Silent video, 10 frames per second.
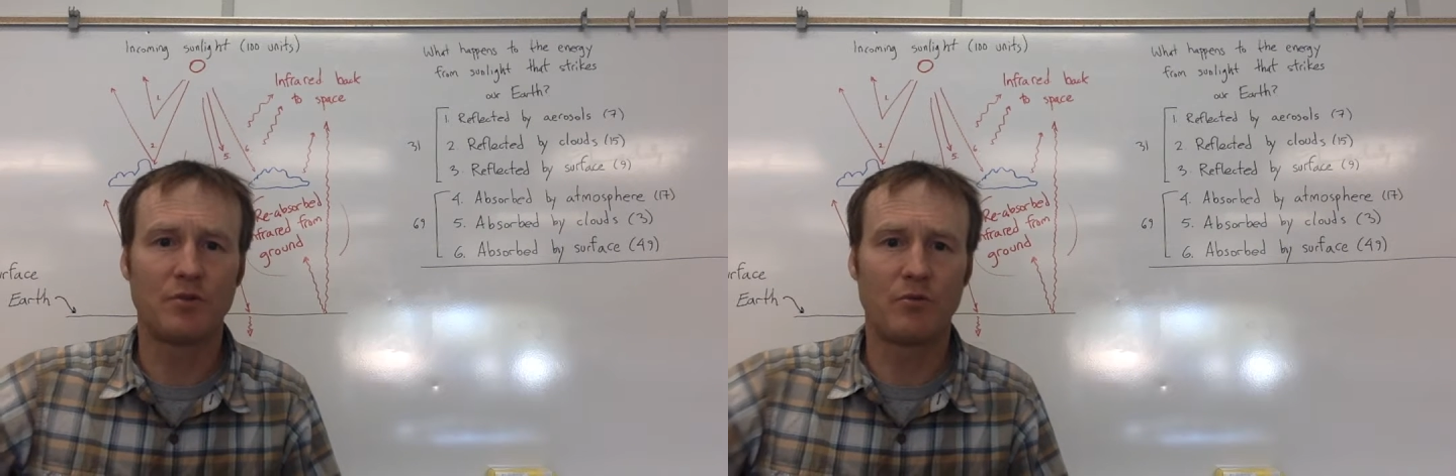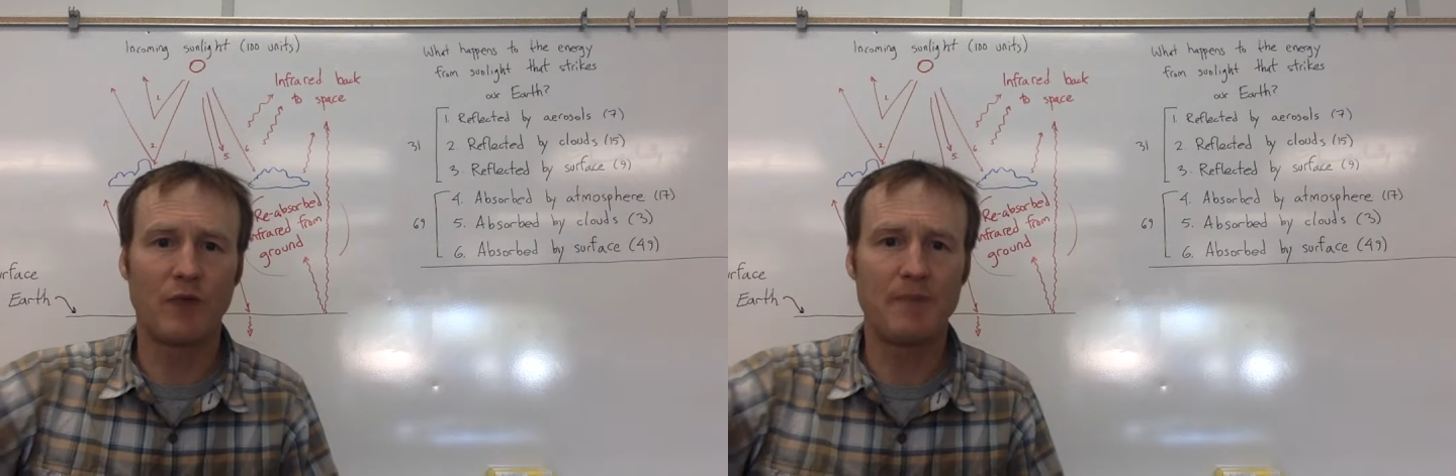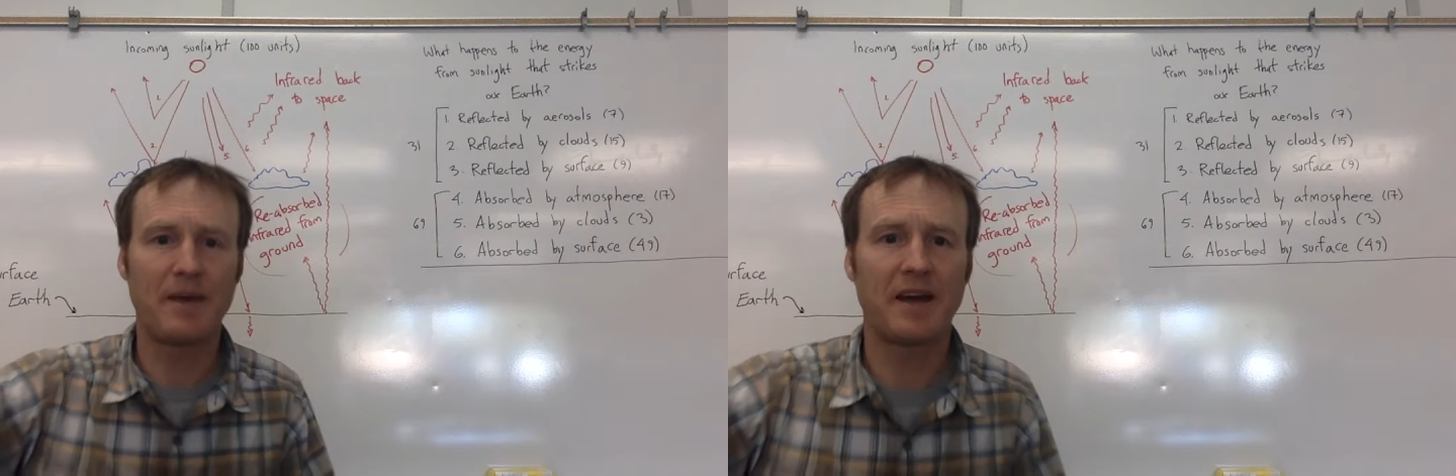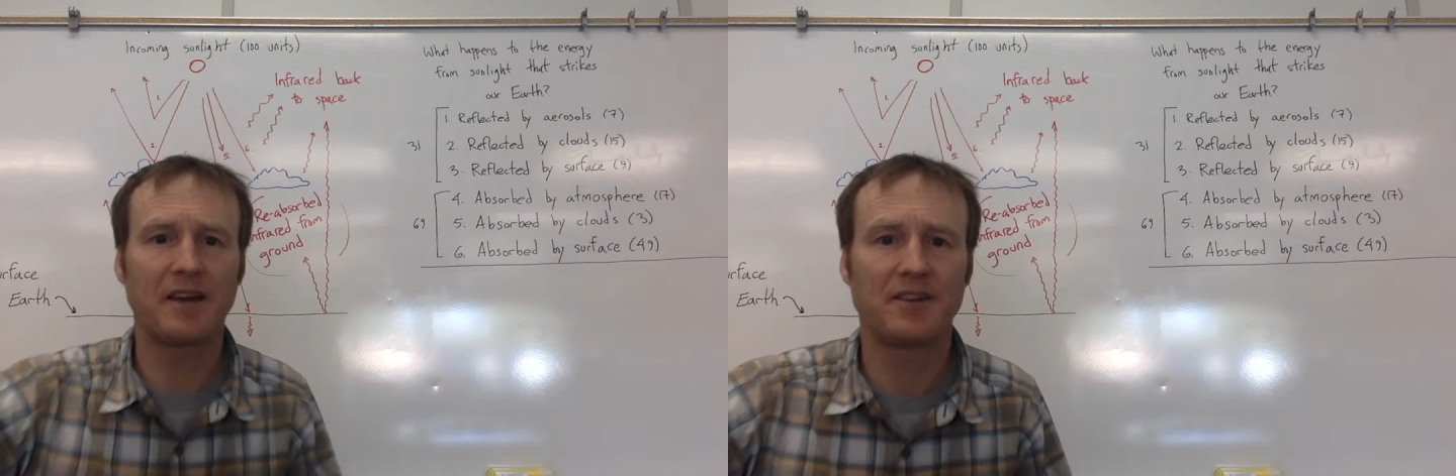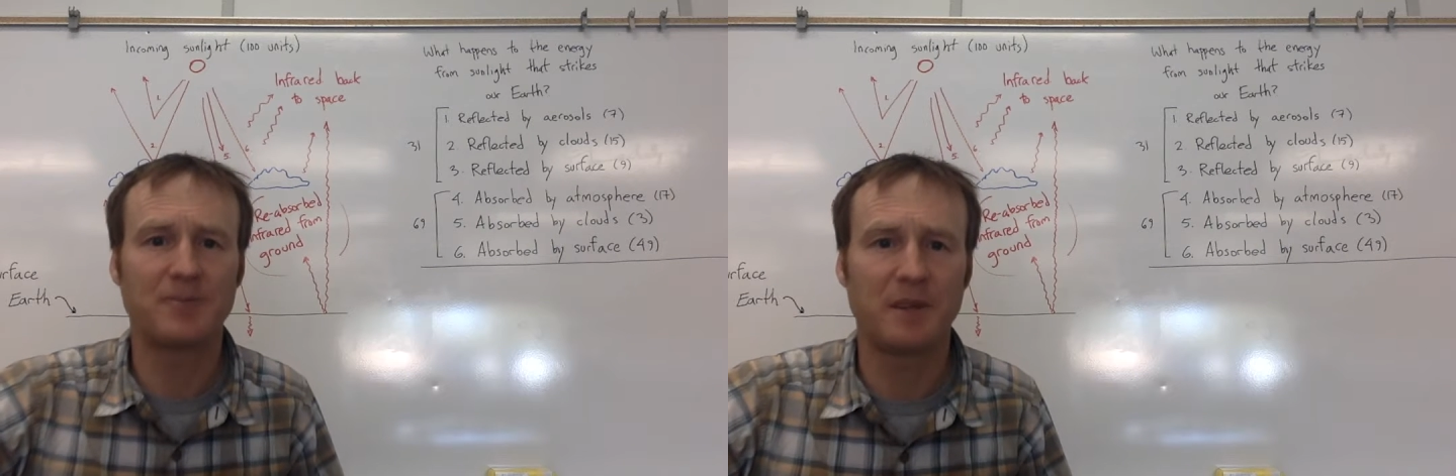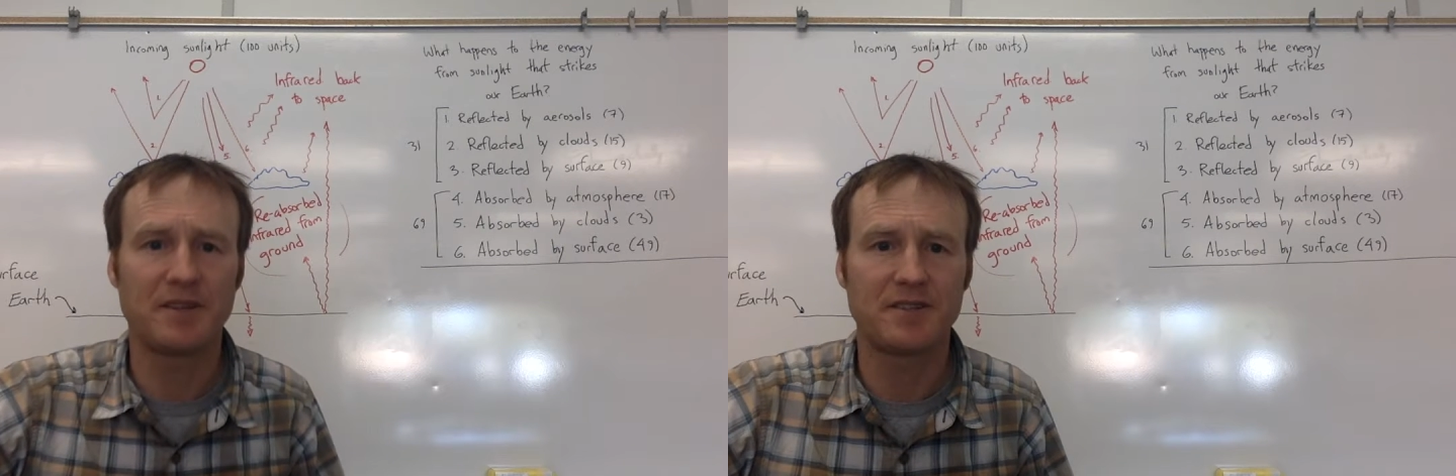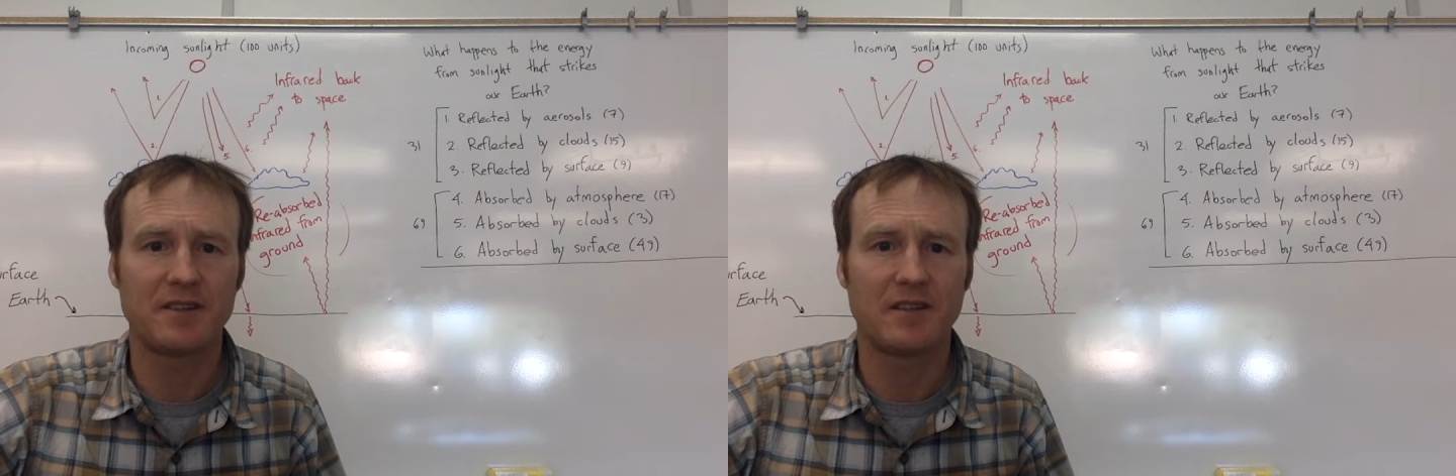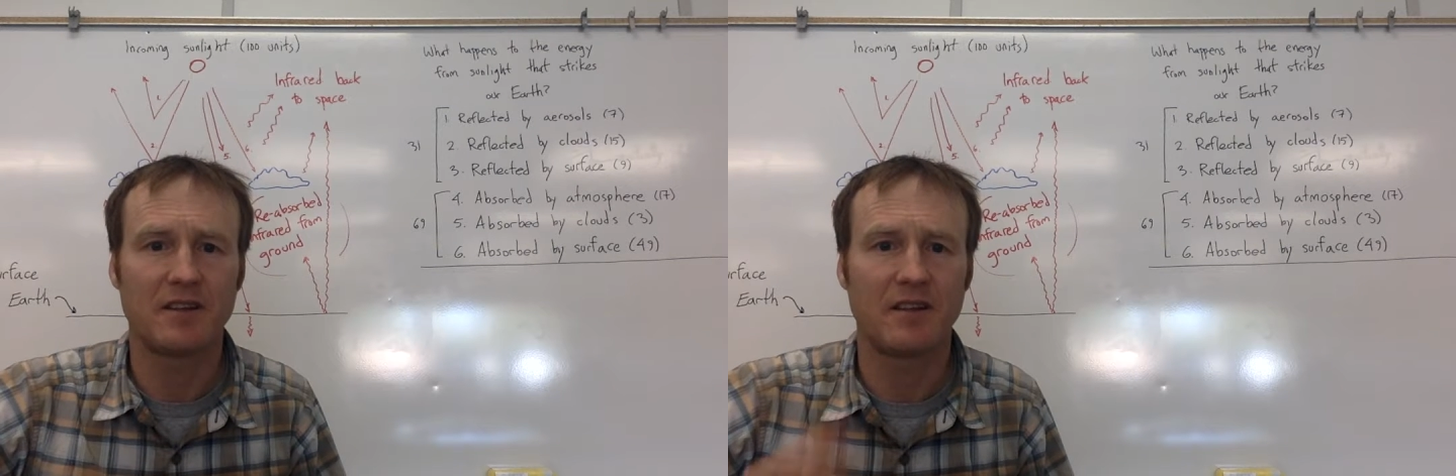right back into space
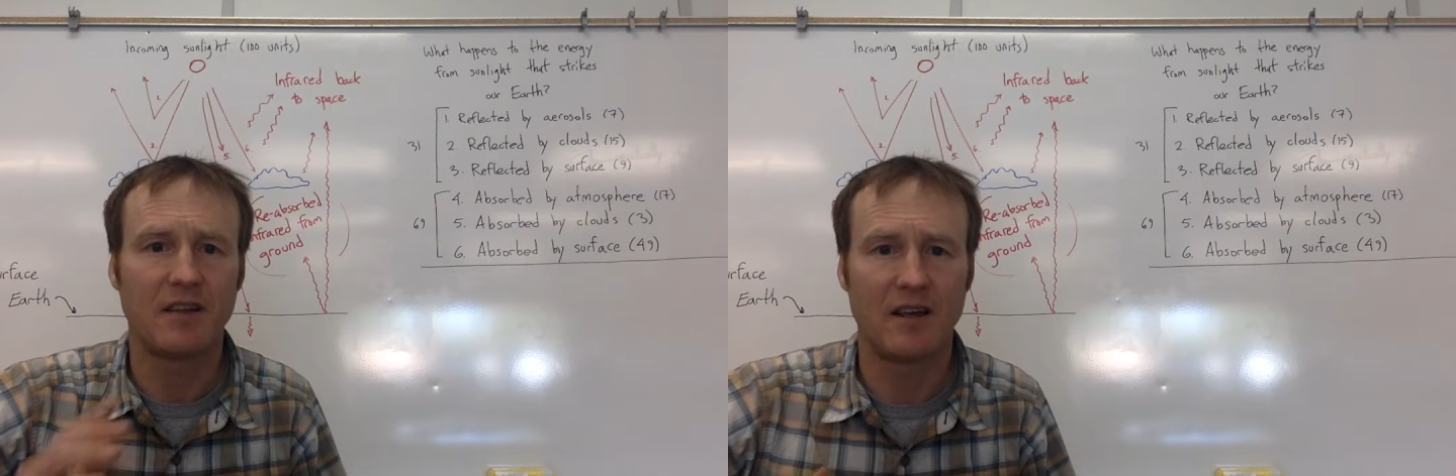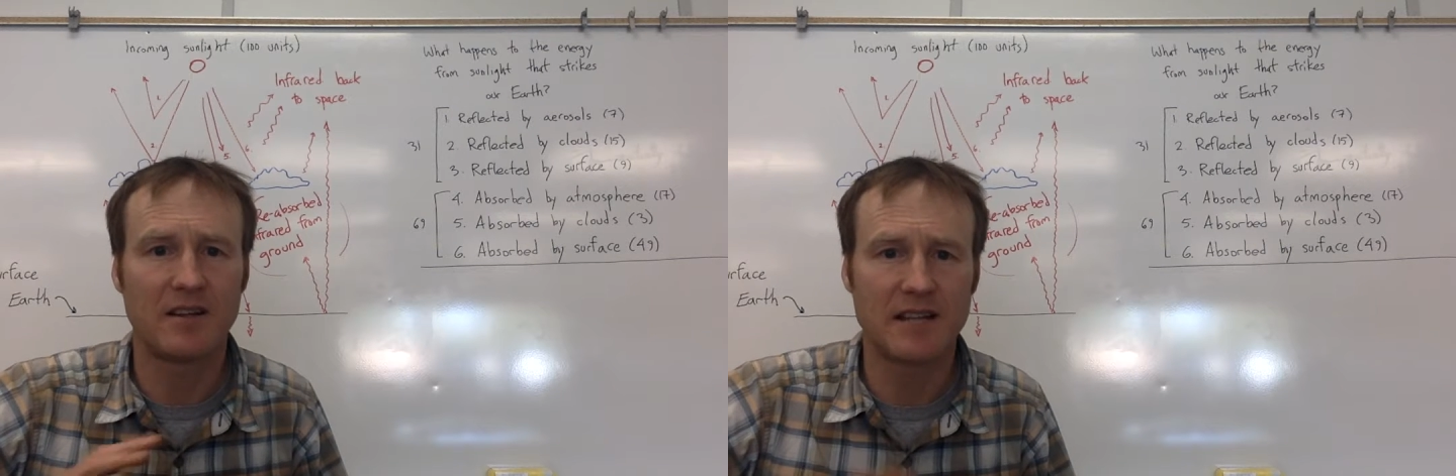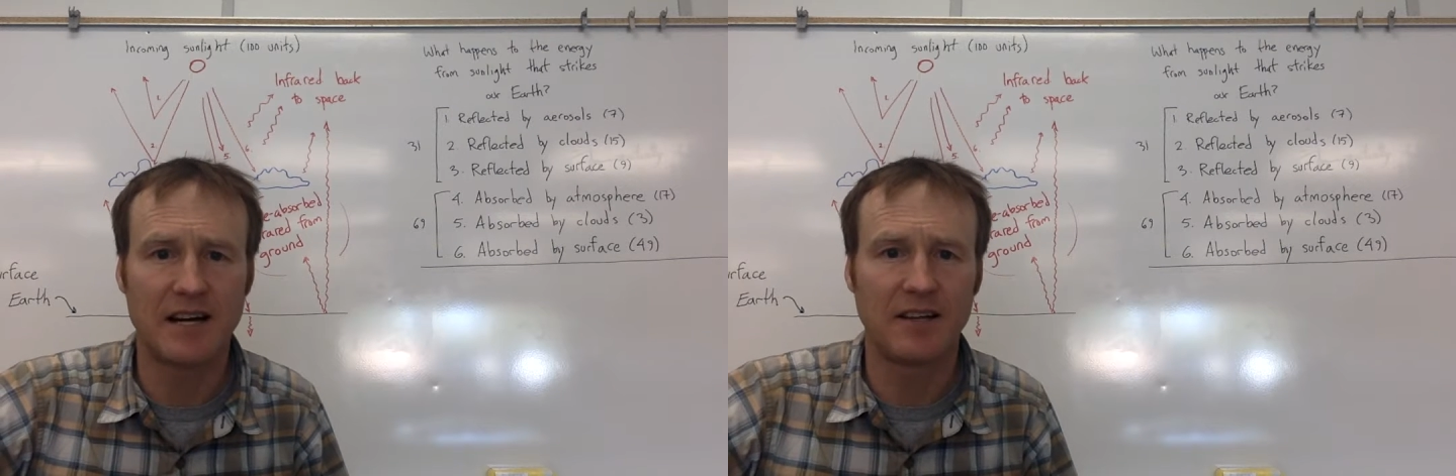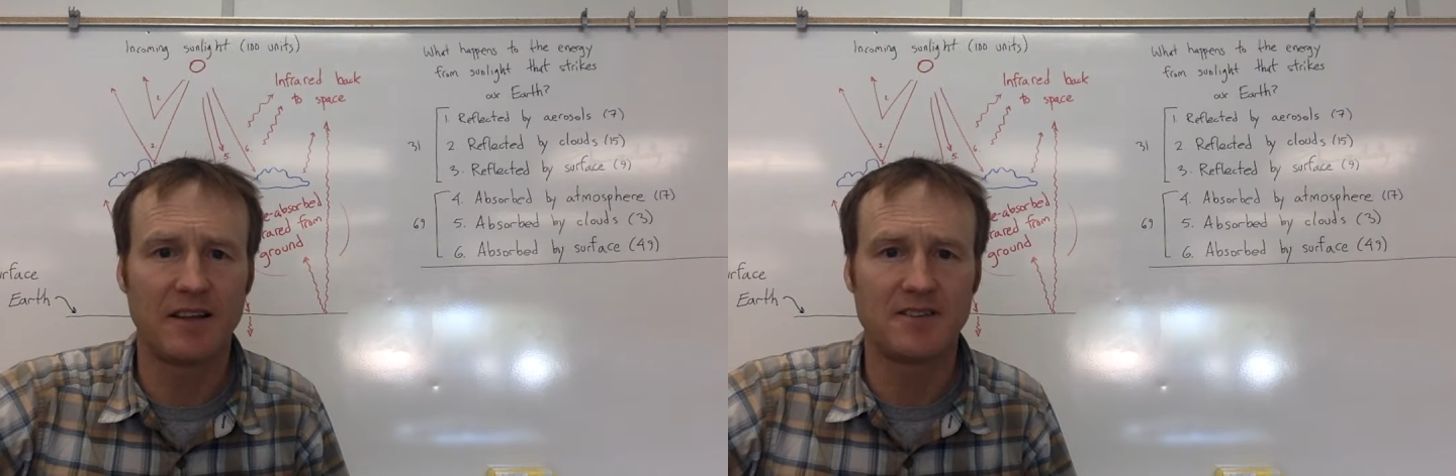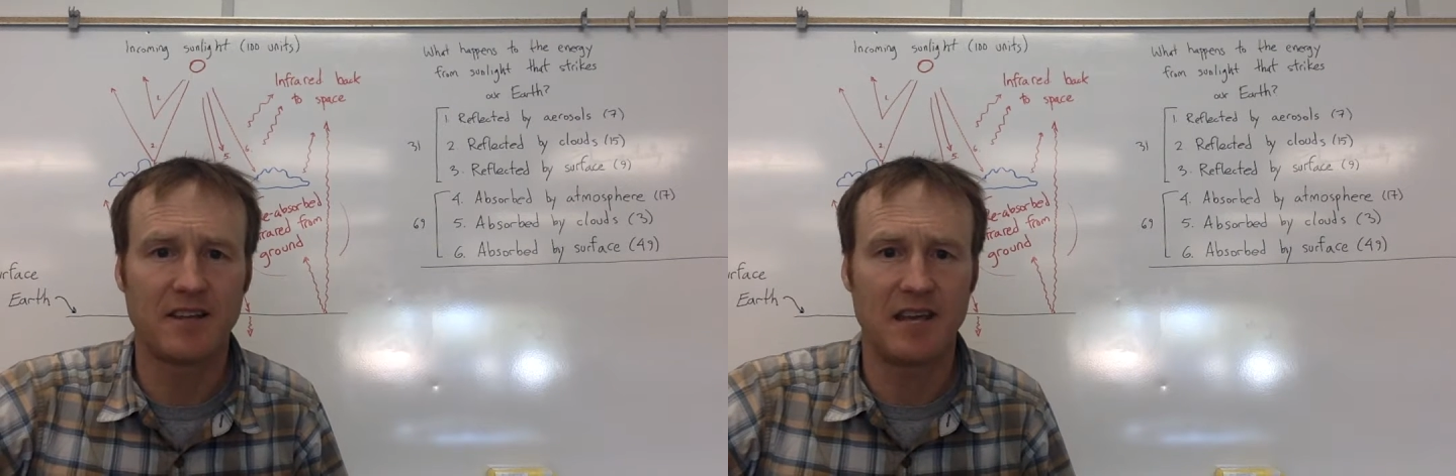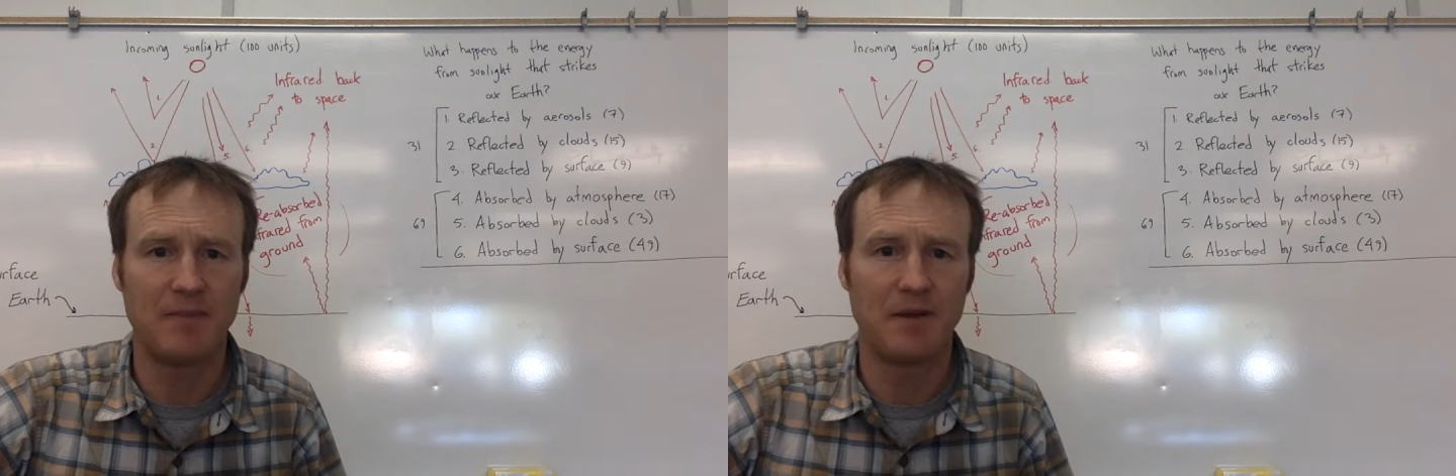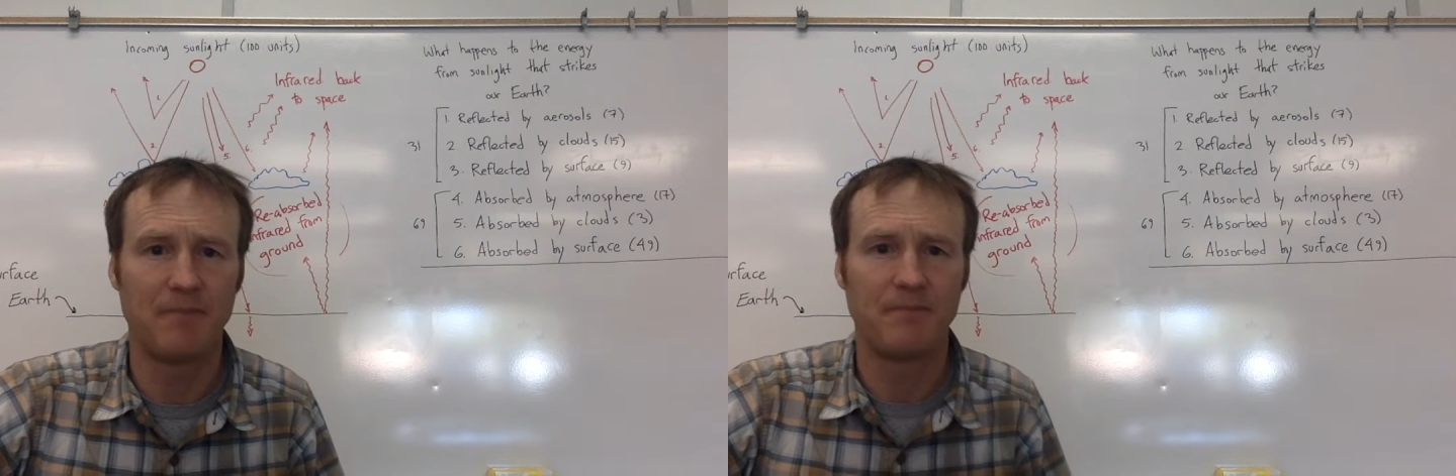exactly as it came in.